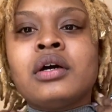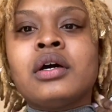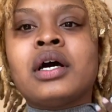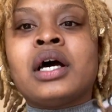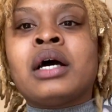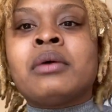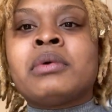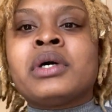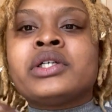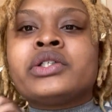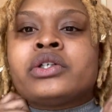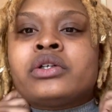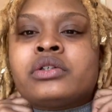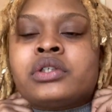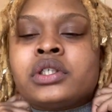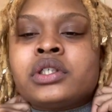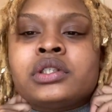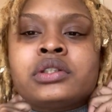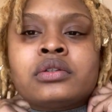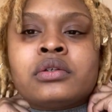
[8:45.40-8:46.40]
at my
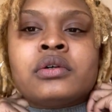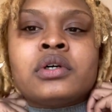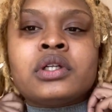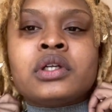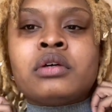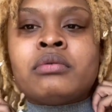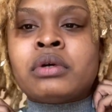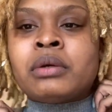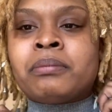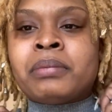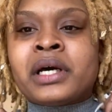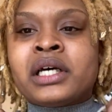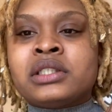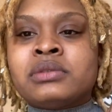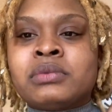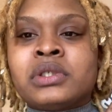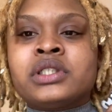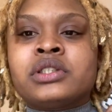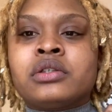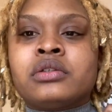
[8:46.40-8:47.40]
shoulders, or a little bit past
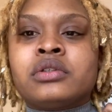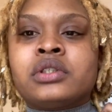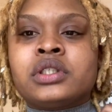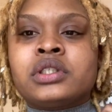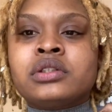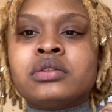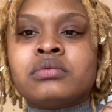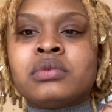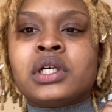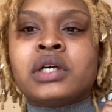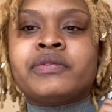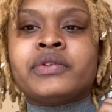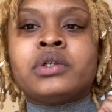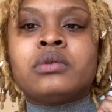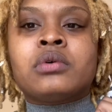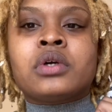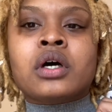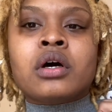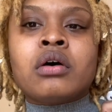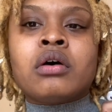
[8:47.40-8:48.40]
my shoulders, whatever you
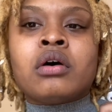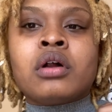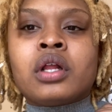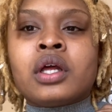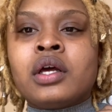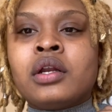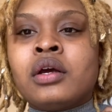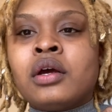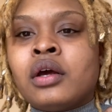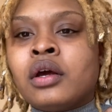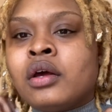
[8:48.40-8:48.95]
want to call it.